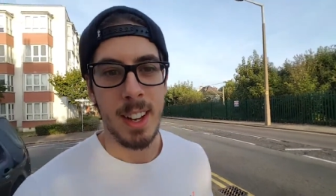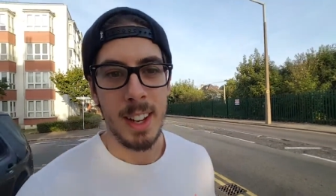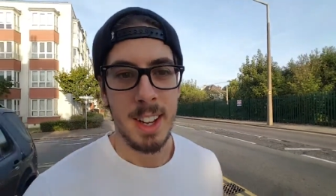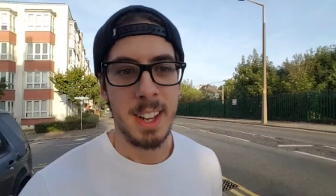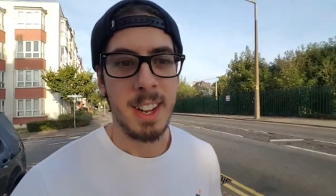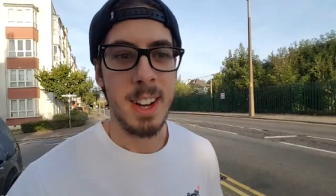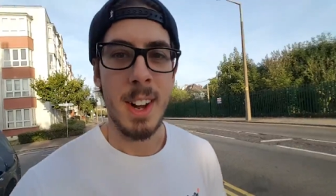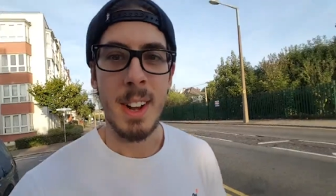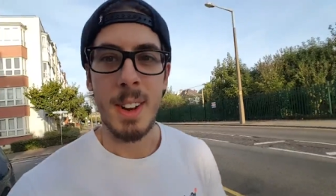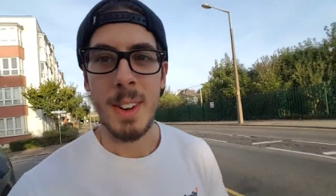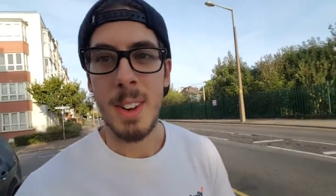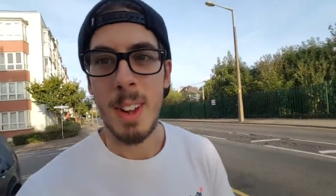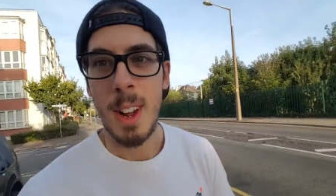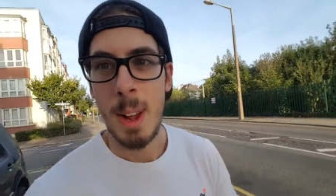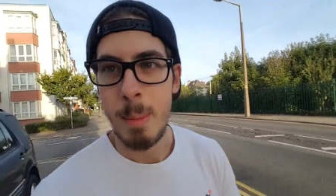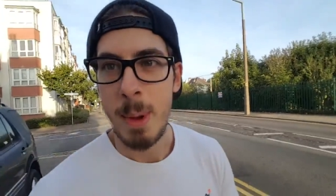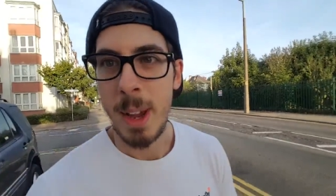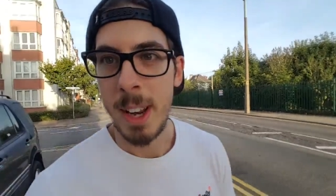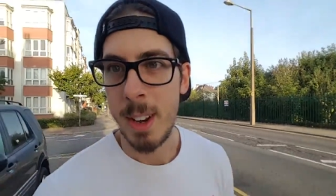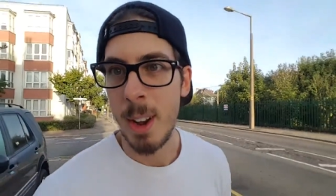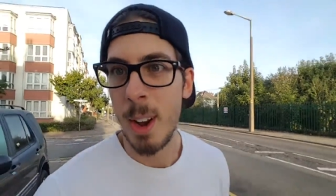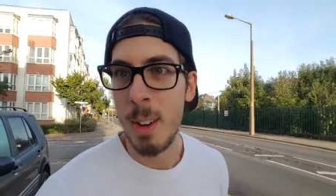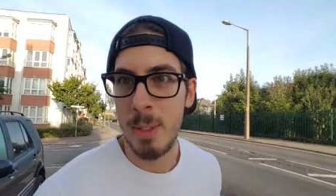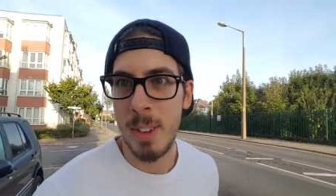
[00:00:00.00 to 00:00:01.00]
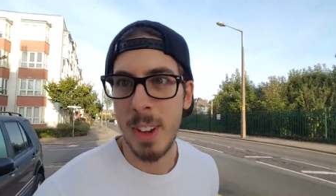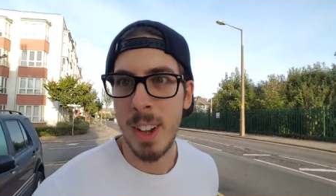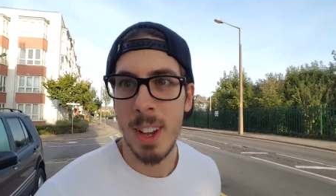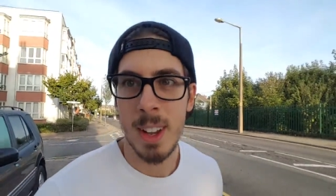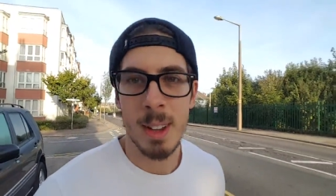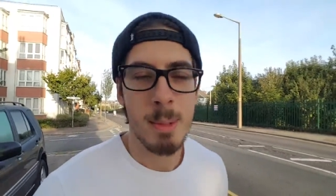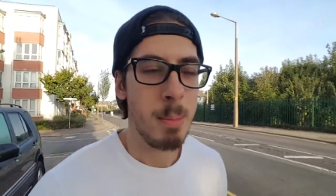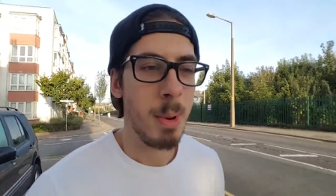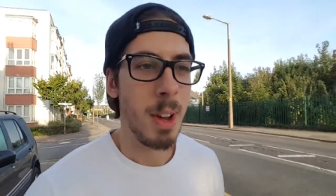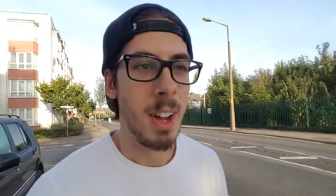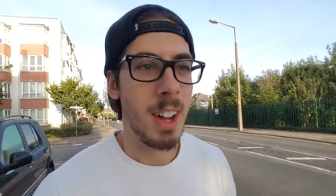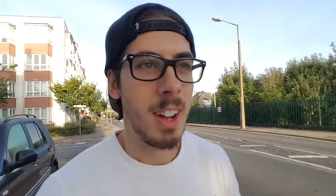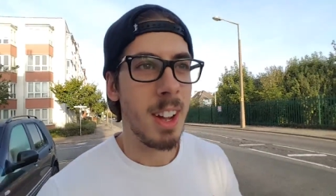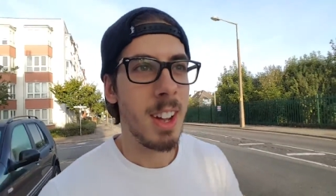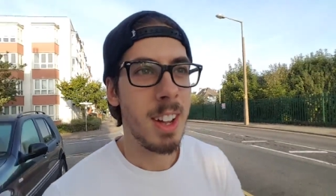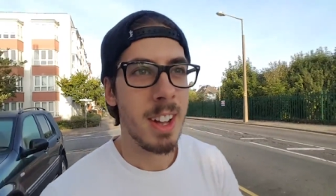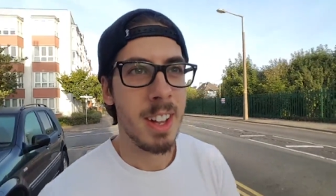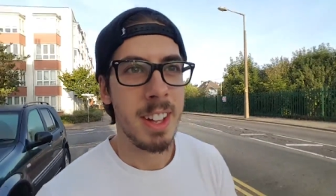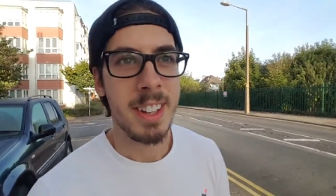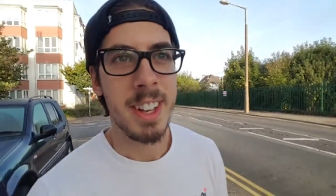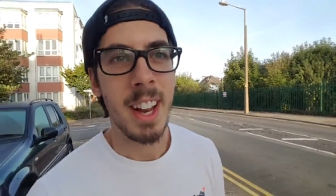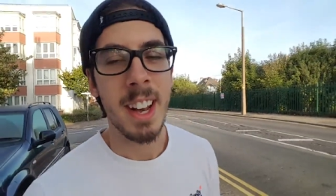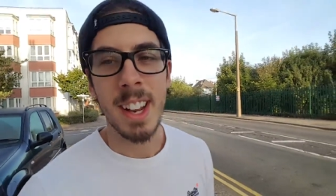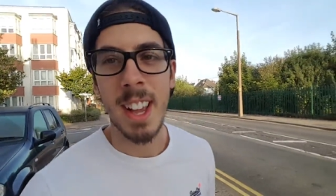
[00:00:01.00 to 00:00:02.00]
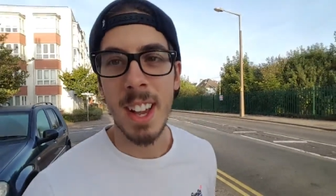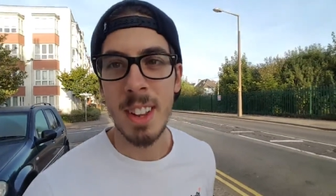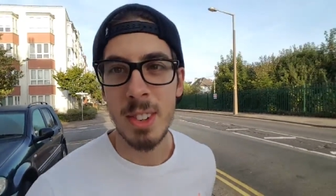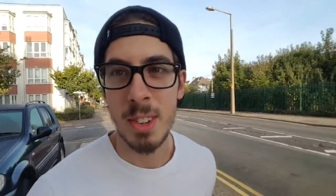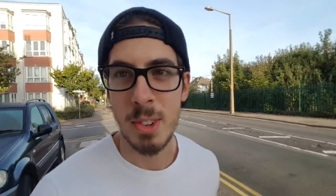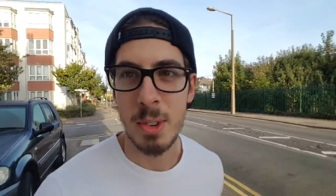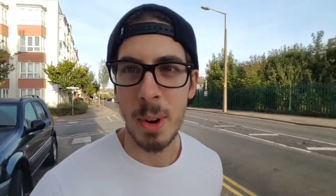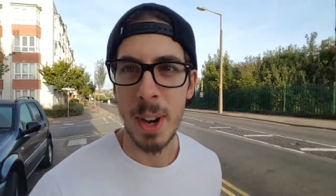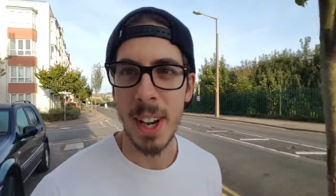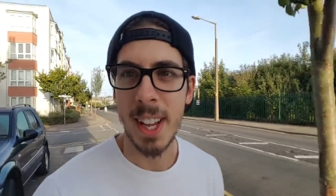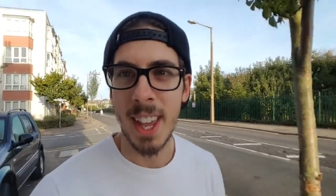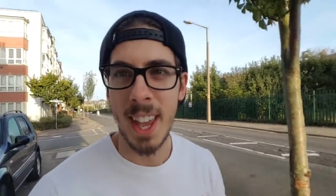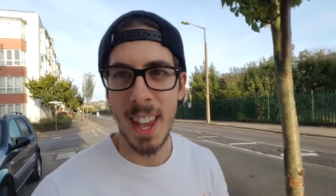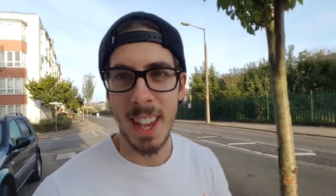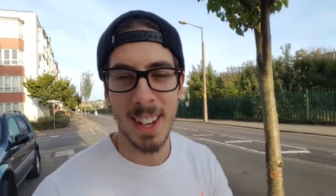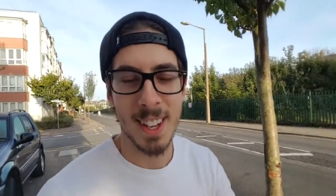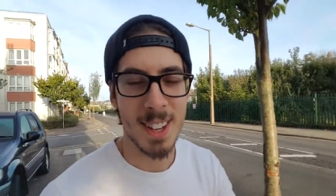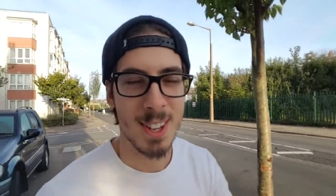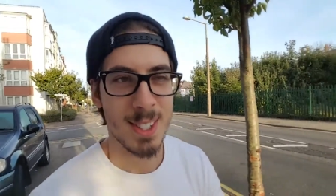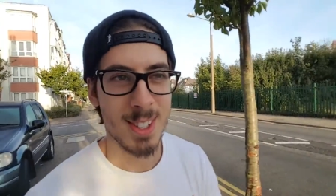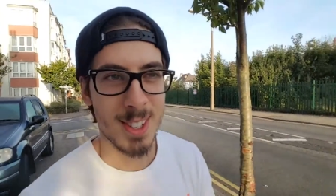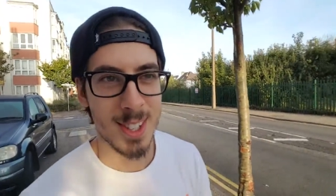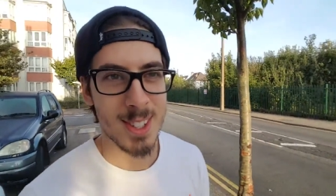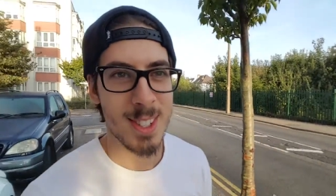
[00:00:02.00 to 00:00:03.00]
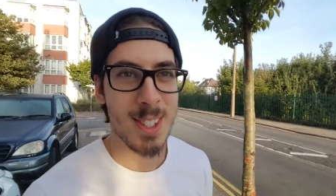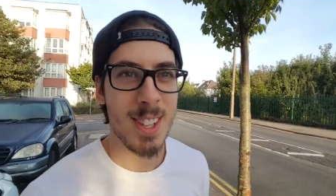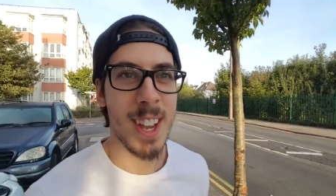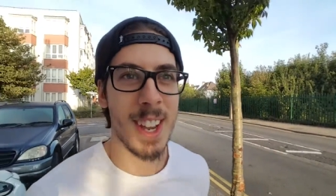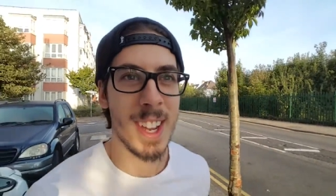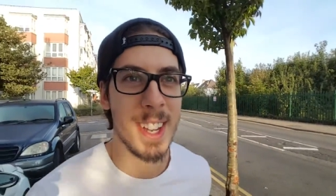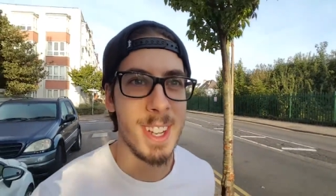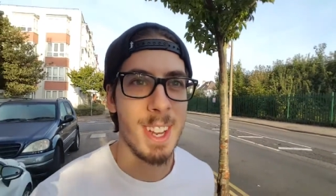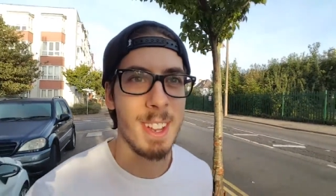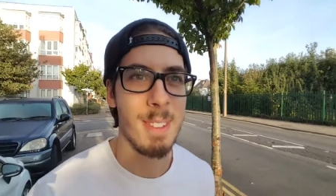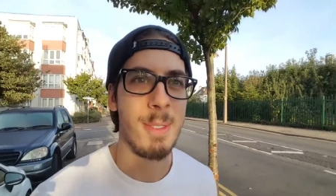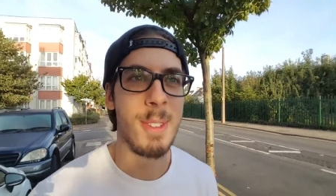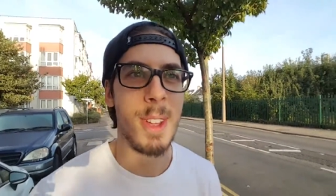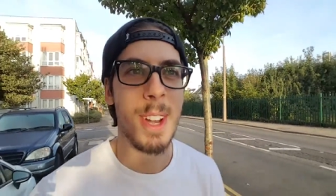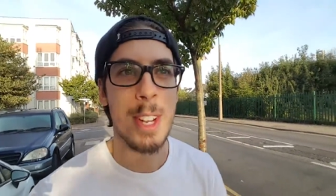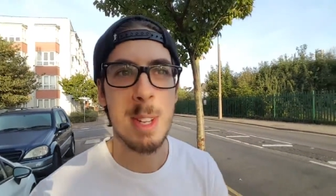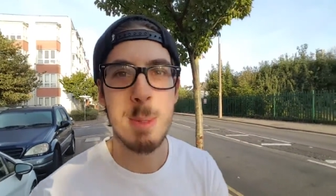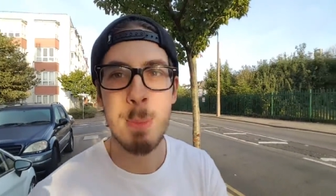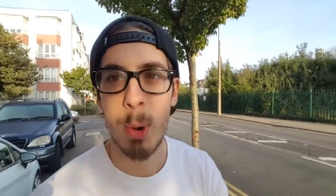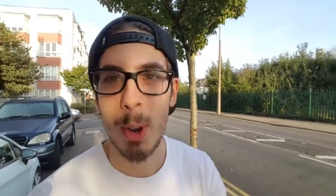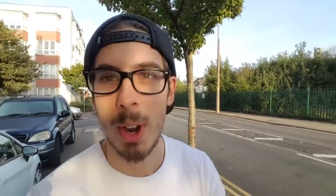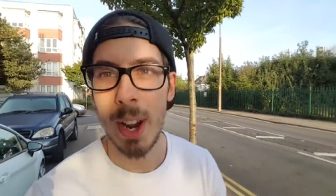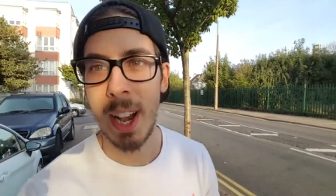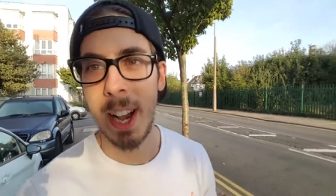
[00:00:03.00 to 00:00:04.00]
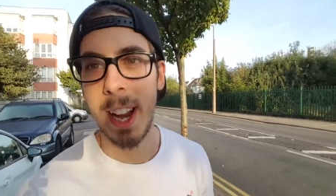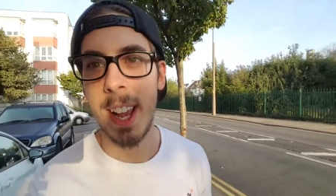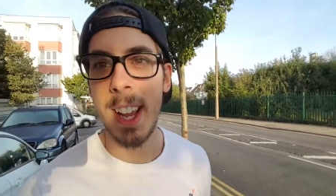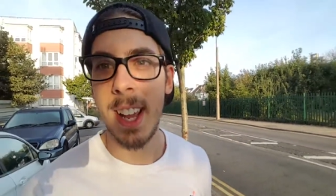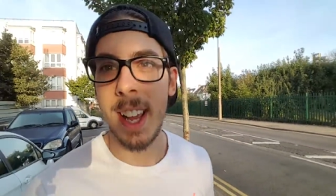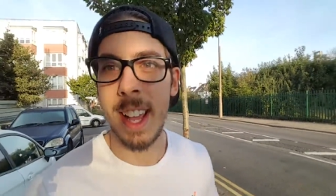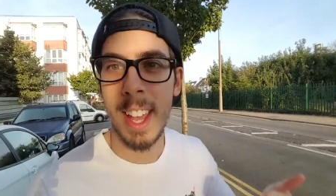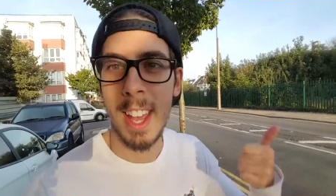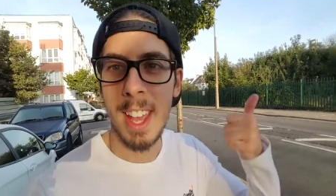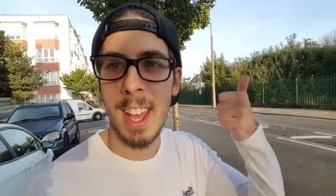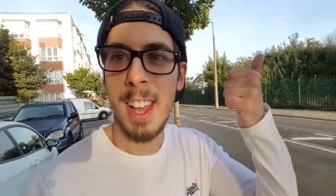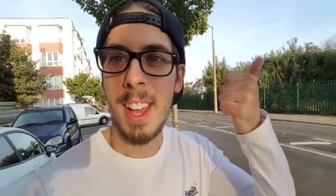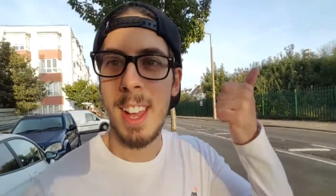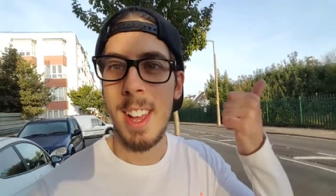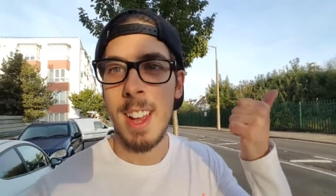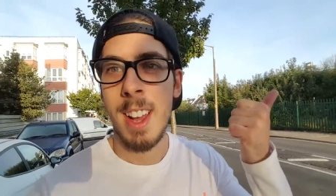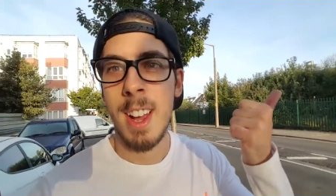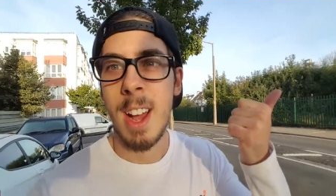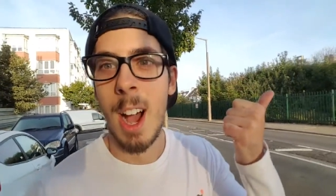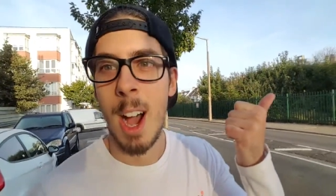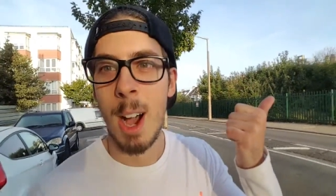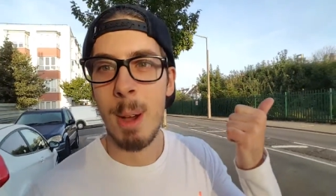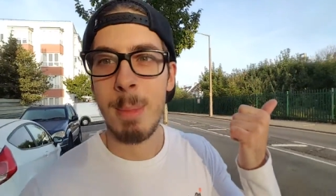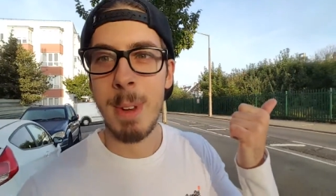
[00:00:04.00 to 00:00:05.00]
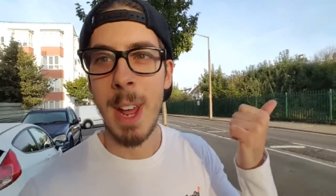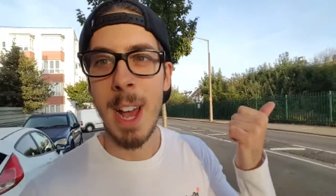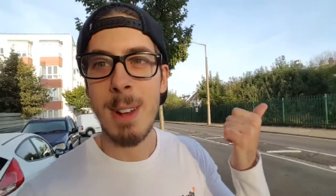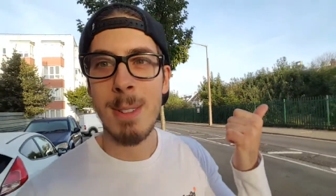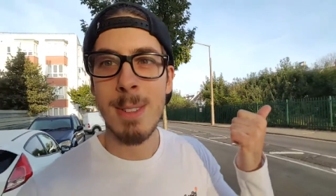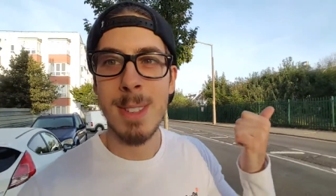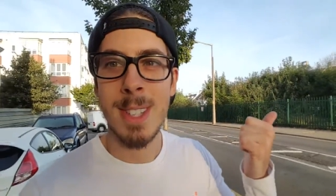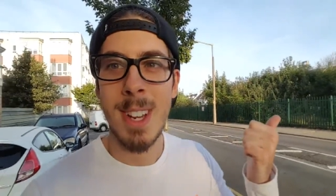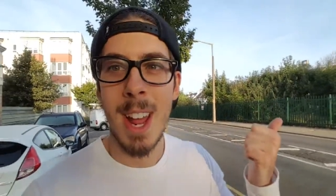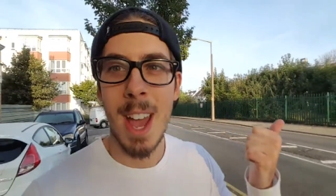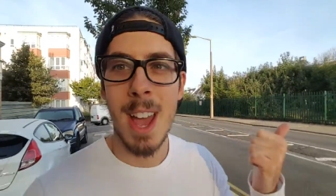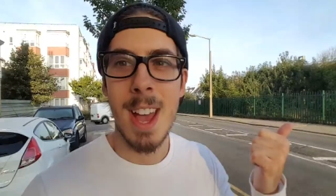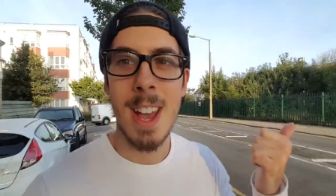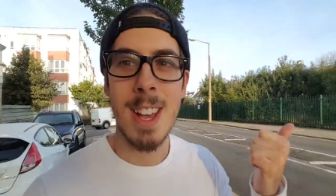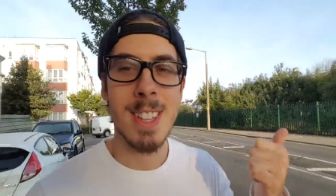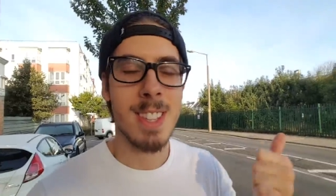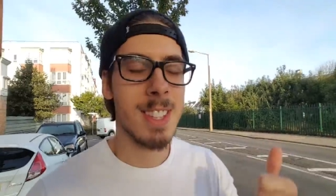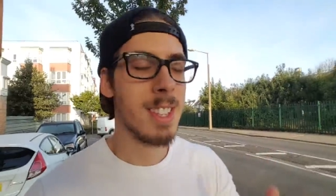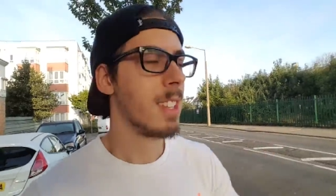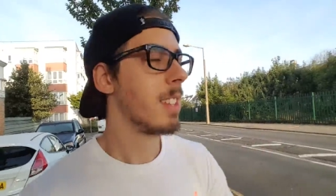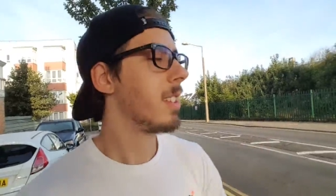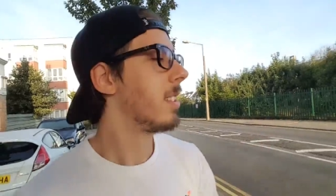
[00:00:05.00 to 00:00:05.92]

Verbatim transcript: you know, I made coffee, but didn't get to drink it because the second it finished boiling, I'm downstairs.